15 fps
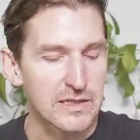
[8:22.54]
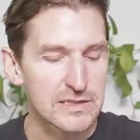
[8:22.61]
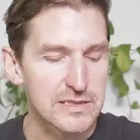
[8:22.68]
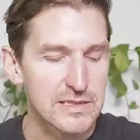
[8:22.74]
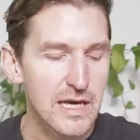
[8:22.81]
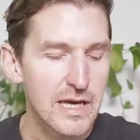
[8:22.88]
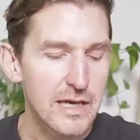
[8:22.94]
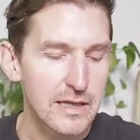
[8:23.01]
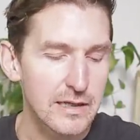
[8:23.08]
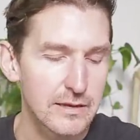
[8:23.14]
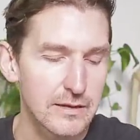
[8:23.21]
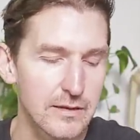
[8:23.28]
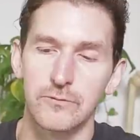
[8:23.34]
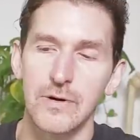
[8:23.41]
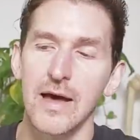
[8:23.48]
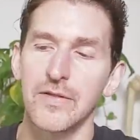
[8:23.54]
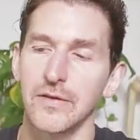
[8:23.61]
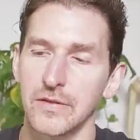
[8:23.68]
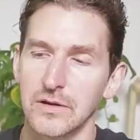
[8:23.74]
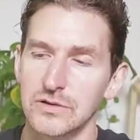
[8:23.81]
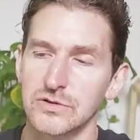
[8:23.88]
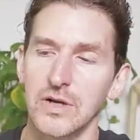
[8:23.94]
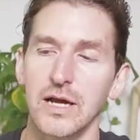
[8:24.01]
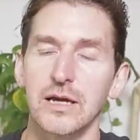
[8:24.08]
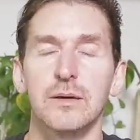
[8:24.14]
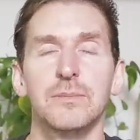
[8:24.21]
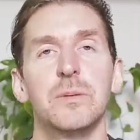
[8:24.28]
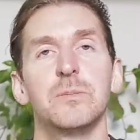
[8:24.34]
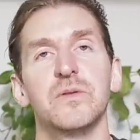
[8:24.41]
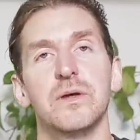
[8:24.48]
to say rather than try and
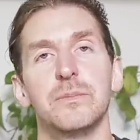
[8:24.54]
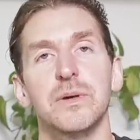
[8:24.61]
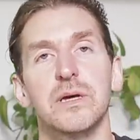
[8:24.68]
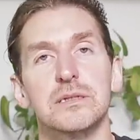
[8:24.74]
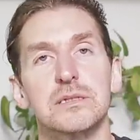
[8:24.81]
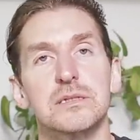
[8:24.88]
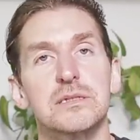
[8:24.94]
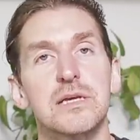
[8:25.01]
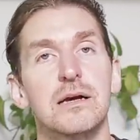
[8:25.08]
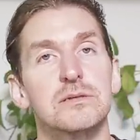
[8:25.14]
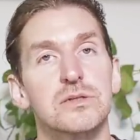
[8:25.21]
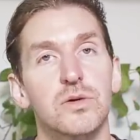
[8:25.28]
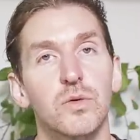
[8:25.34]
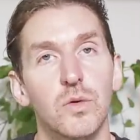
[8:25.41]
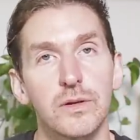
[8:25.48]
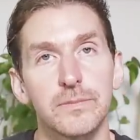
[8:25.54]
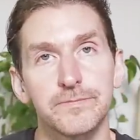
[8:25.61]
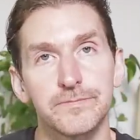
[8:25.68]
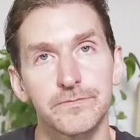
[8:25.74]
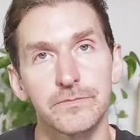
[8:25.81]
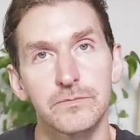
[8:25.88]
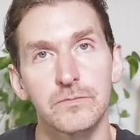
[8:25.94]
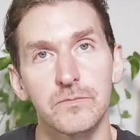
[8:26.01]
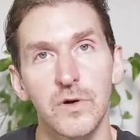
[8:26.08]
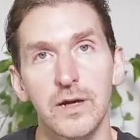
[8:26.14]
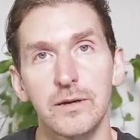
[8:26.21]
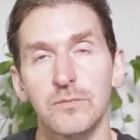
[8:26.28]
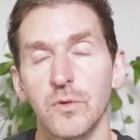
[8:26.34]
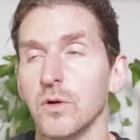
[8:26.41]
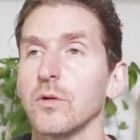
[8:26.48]
come up with it because it sounds cool,
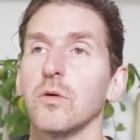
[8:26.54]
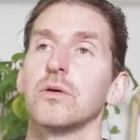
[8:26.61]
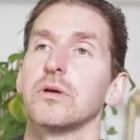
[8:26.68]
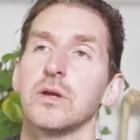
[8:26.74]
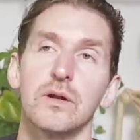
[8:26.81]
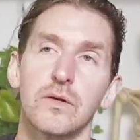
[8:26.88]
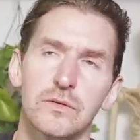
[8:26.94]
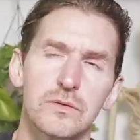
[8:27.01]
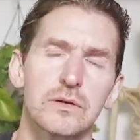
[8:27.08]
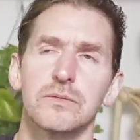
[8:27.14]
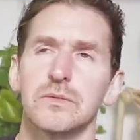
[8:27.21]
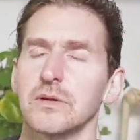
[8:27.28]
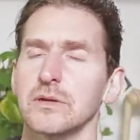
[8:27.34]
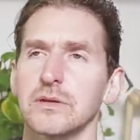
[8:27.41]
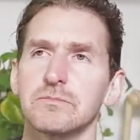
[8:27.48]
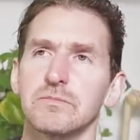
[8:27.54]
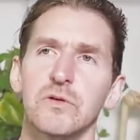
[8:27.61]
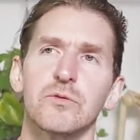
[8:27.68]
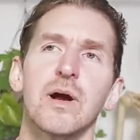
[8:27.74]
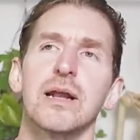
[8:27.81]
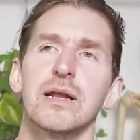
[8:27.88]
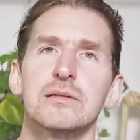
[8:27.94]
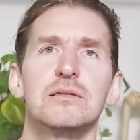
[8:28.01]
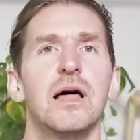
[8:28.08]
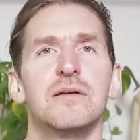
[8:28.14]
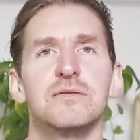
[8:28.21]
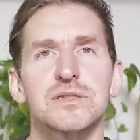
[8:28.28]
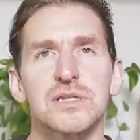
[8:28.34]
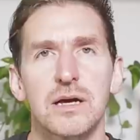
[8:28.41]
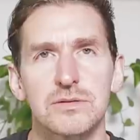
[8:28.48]
right? Or you know, the writing
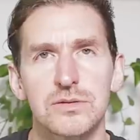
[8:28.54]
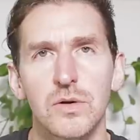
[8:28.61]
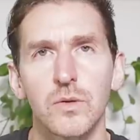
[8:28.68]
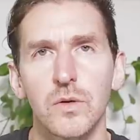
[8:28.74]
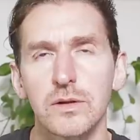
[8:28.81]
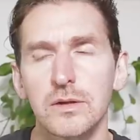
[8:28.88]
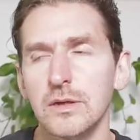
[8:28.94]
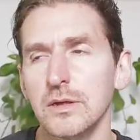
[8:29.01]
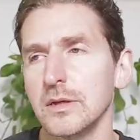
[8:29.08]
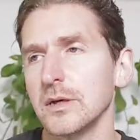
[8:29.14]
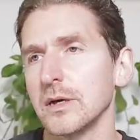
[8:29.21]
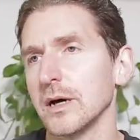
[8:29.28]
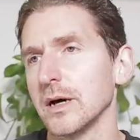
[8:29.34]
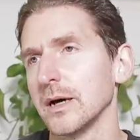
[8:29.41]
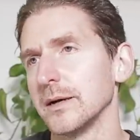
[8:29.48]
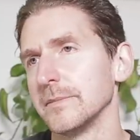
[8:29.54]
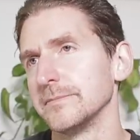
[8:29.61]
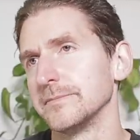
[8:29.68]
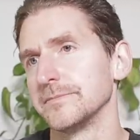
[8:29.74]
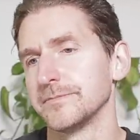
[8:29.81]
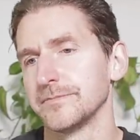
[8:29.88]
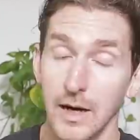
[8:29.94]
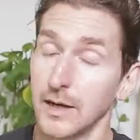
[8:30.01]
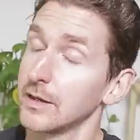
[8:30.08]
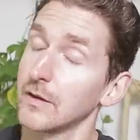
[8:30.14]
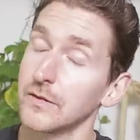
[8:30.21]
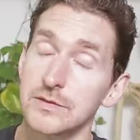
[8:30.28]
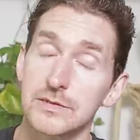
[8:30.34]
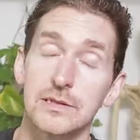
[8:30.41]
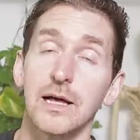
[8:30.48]
life sounds cool. I
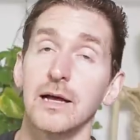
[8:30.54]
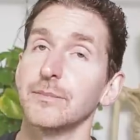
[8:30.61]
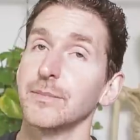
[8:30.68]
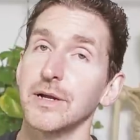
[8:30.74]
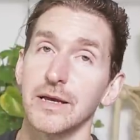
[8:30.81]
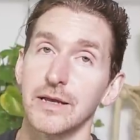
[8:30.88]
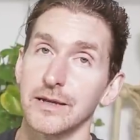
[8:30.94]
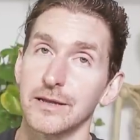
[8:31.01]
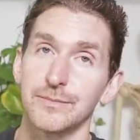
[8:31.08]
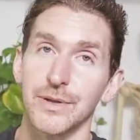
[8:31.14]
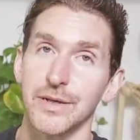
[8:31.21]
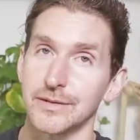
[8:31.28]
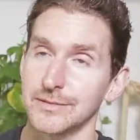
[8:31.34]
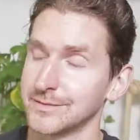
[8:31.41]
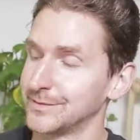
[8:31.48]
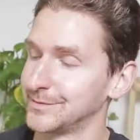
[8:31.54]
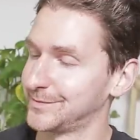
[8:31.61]
know there's a lot of money in it, but...